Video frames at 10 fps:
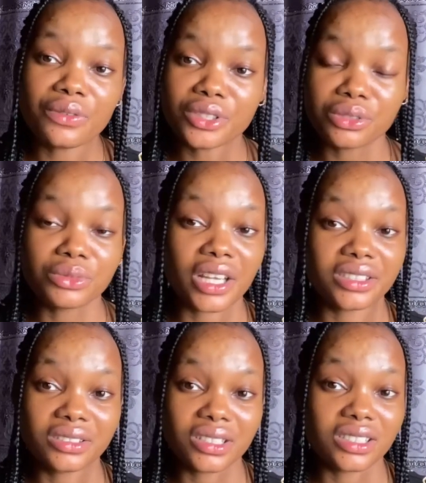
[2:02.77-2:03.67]
face cream you are
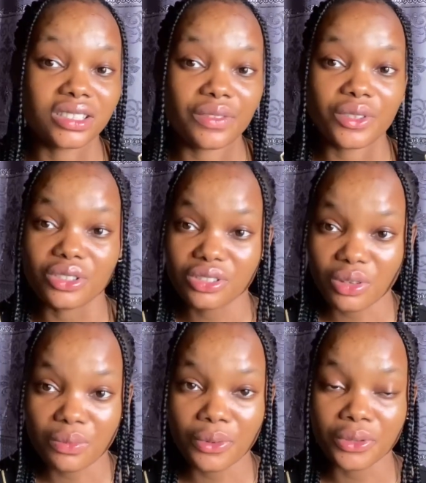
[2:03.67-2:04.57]
using is giving you
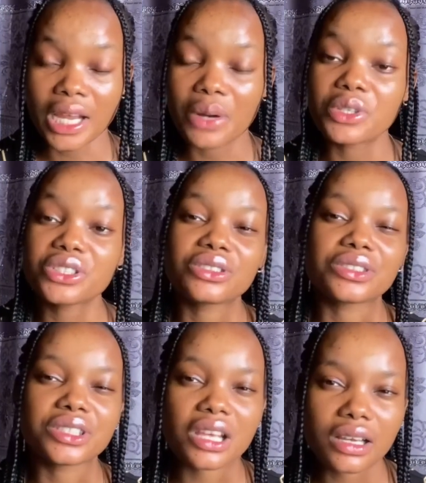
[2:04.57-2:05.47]
sunburn, I want you
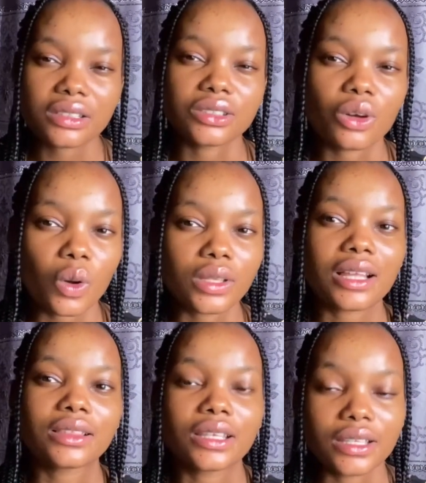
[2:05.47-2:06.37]
to check the
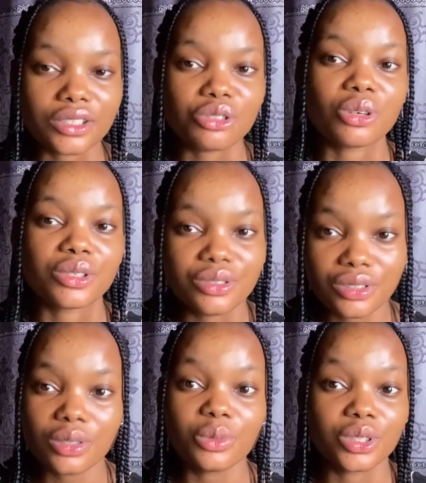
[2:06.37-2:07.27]
other things you are
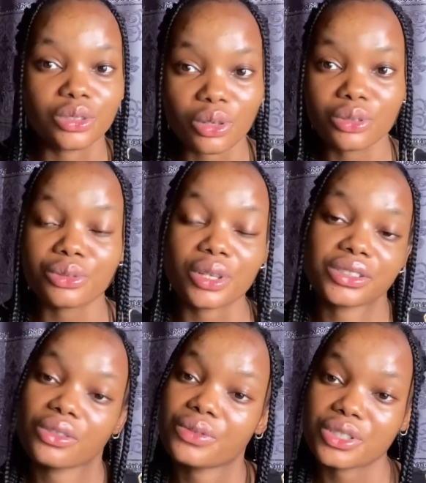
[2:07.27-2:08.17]
using with the Dr.
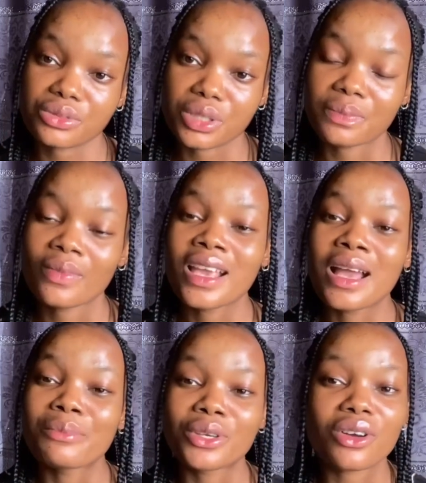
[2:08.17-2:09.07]
Rashel face cream,
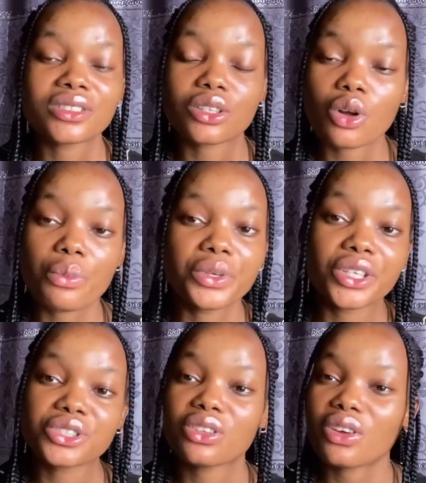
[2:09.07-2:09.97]
because the
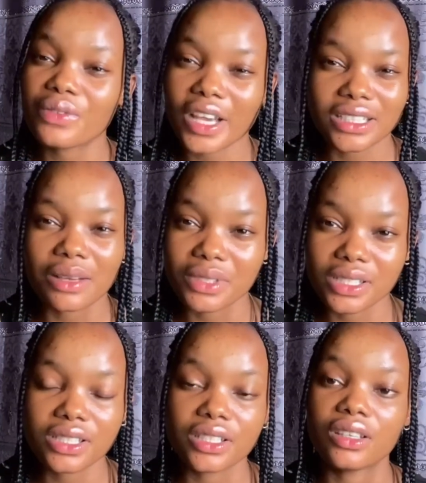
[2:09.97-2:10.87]
combination of vitamin
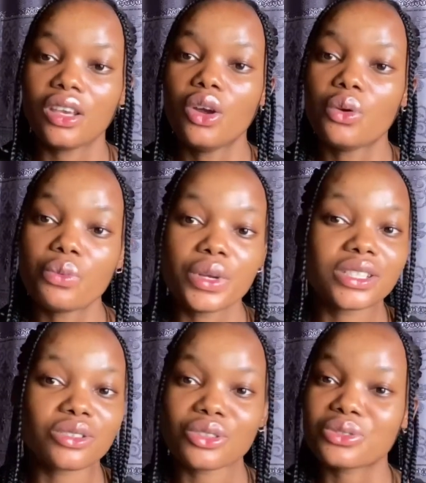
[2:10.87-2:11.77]
C with
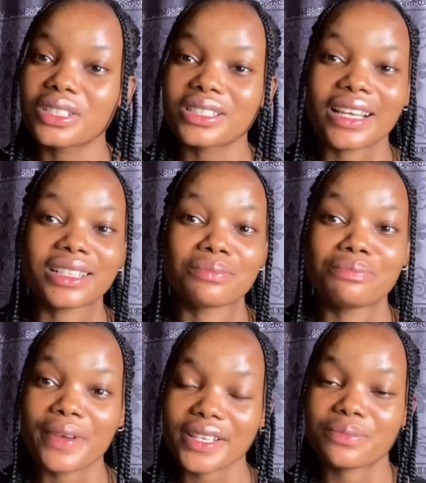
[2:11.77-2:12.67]
sunscreen is like the
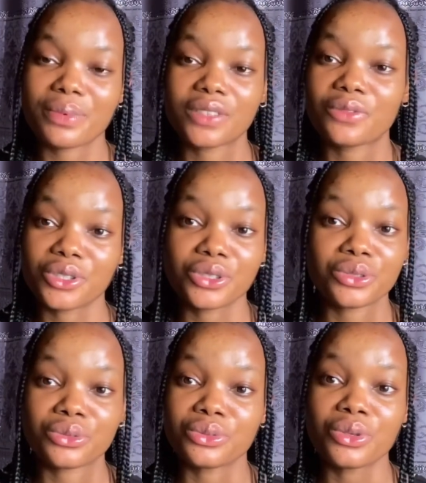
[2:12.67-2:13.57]
best bet for you
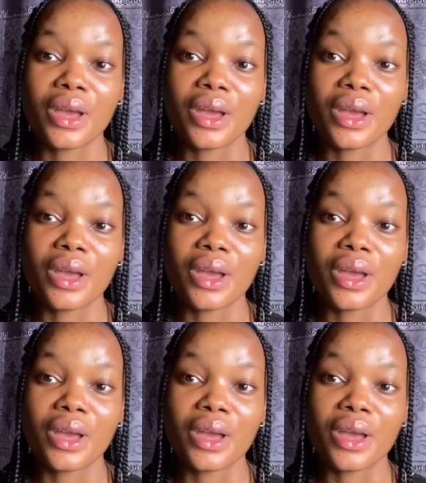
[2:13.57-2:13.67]
to